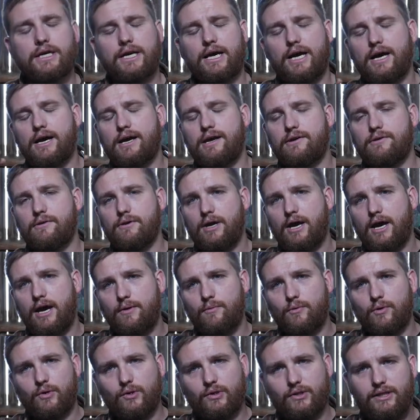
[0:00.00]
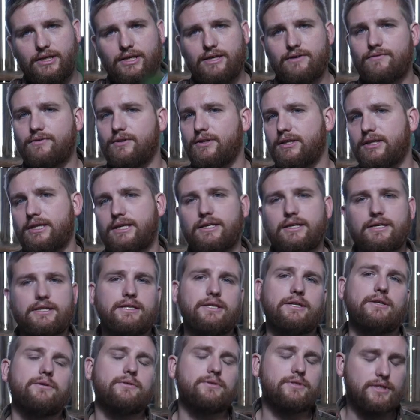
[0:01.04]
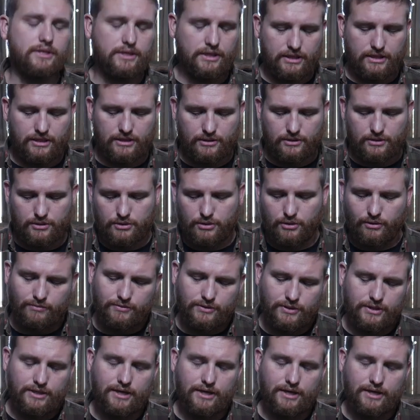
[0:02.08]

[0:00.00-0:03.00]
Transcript: I will leave a link to those in the description